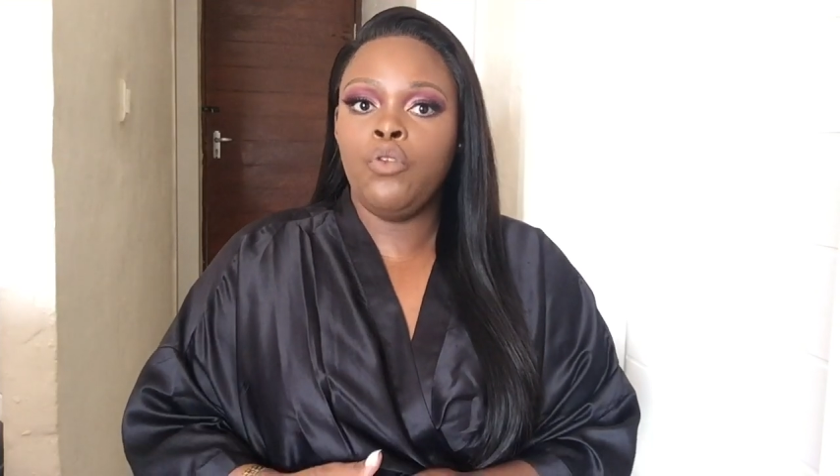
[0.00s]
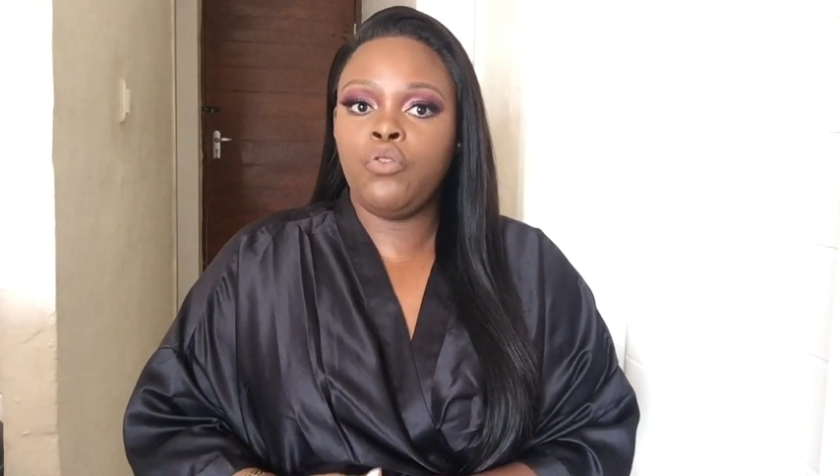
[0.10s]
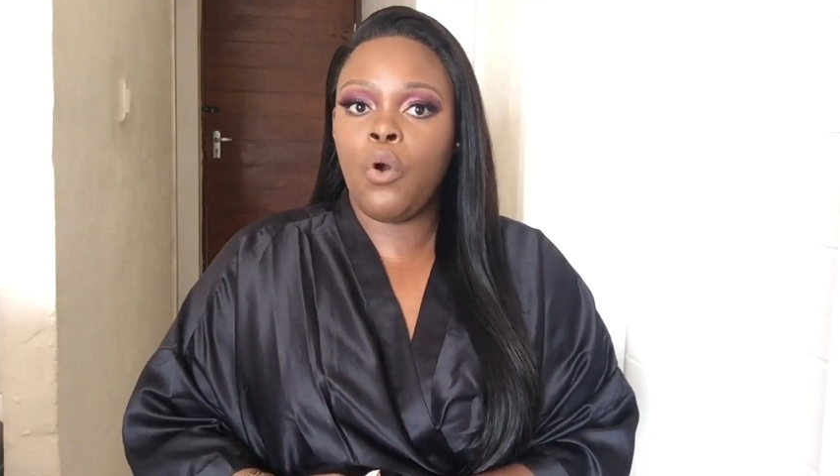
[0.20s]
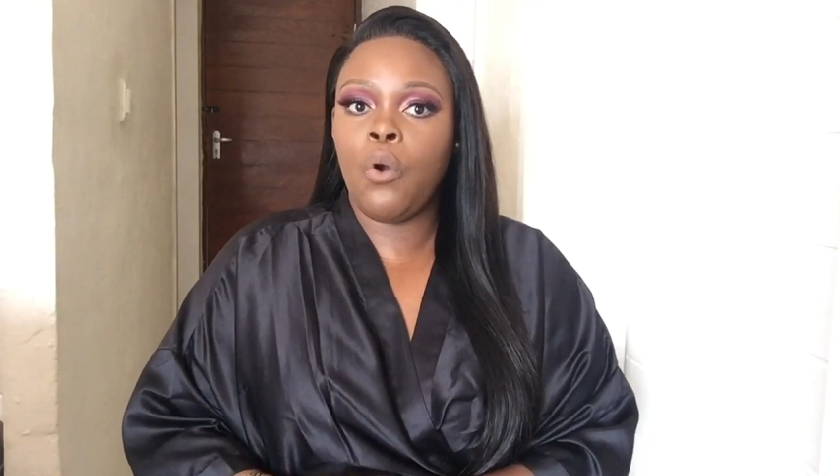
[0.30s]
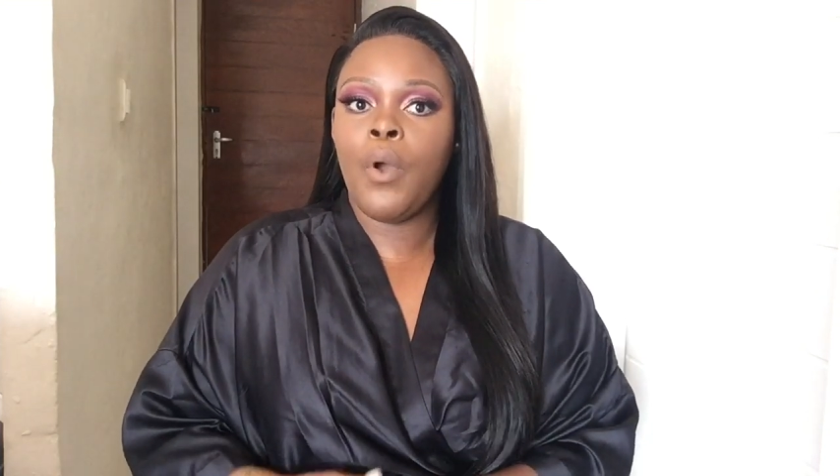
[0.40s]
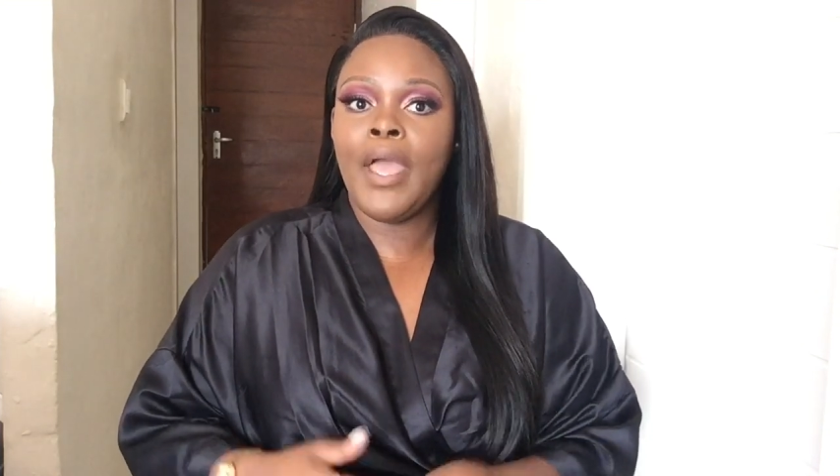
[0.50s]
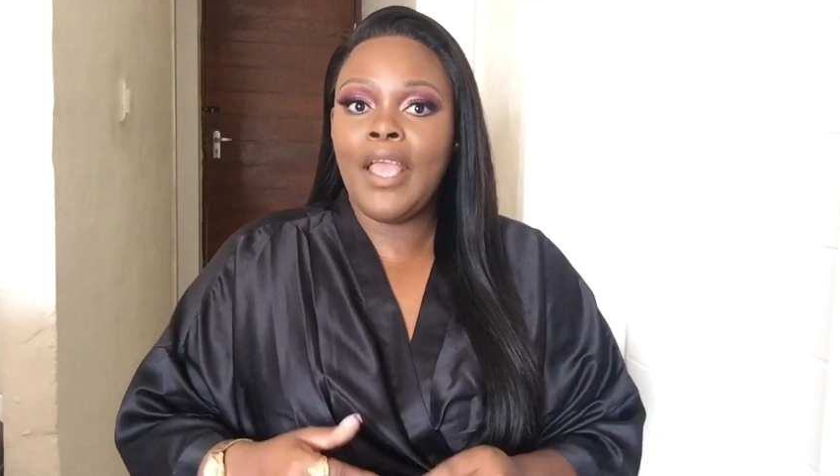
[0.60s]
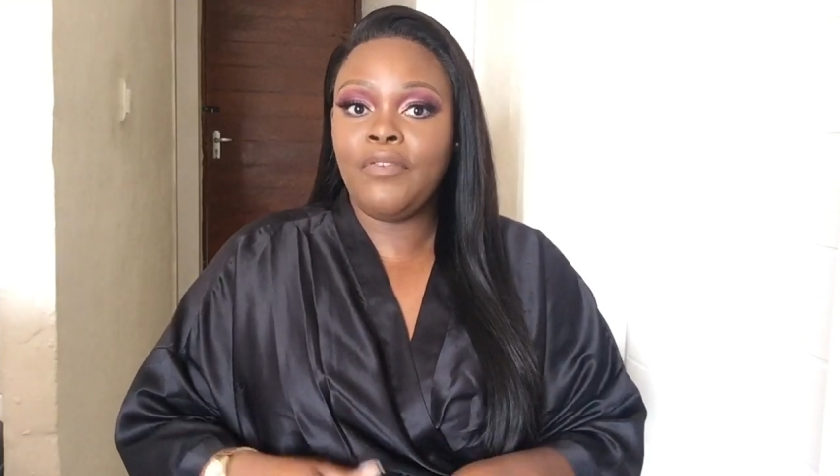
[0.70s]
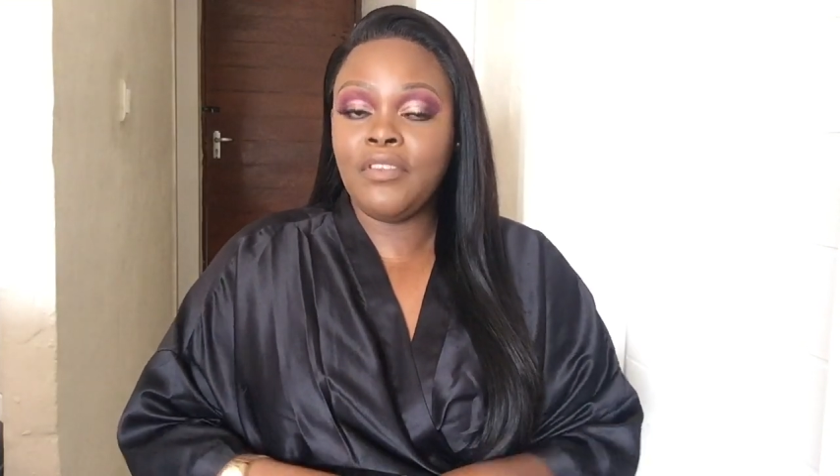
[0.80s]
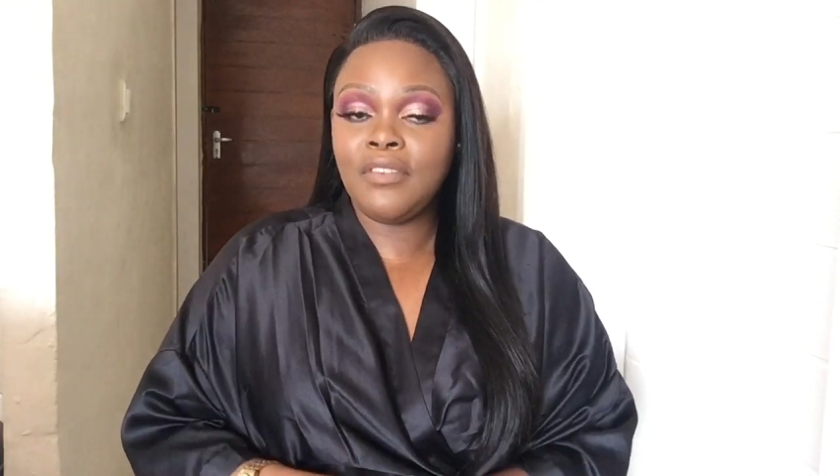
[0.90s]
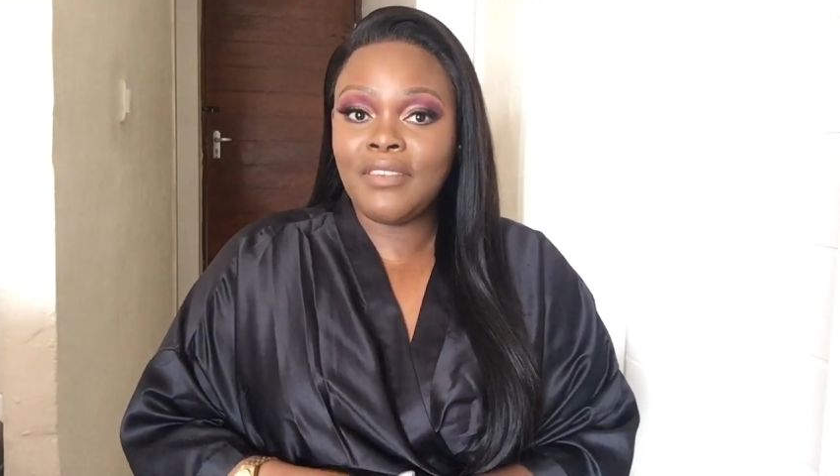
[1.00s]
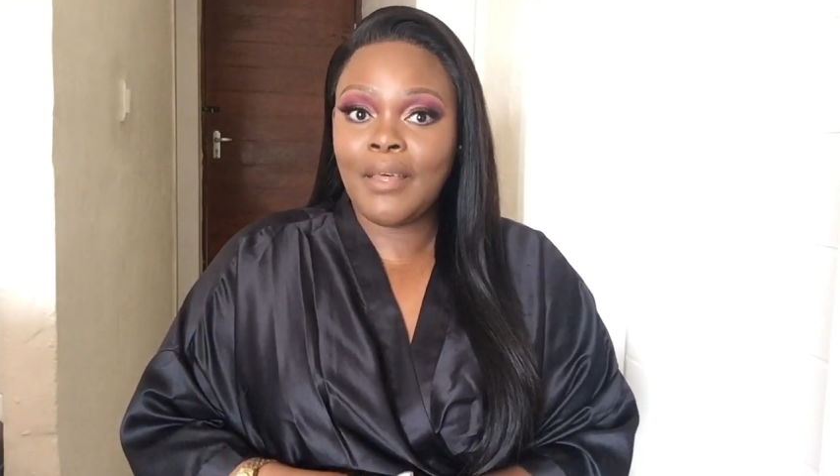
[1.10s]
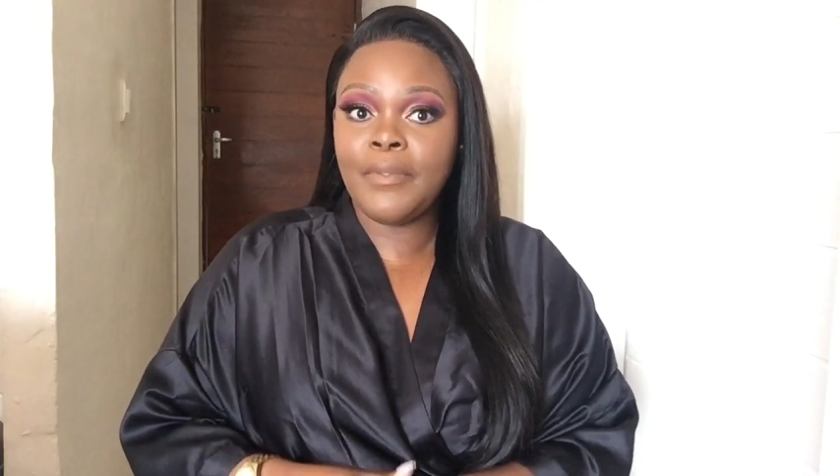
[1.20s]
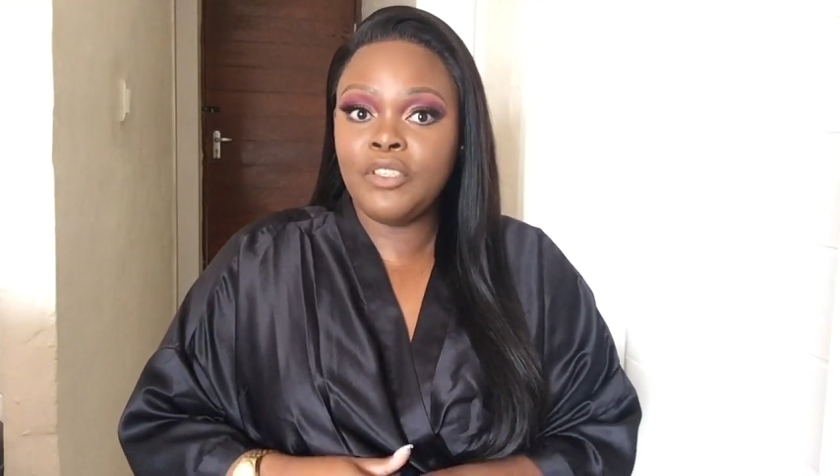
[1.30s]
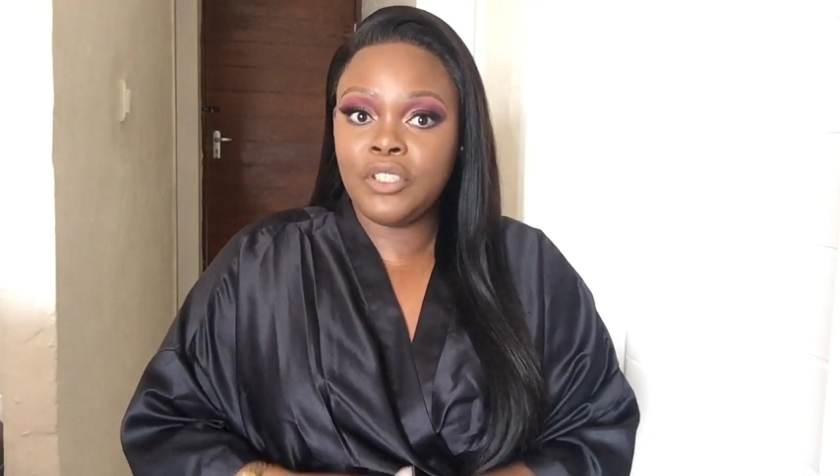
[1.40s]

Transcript: So if you see something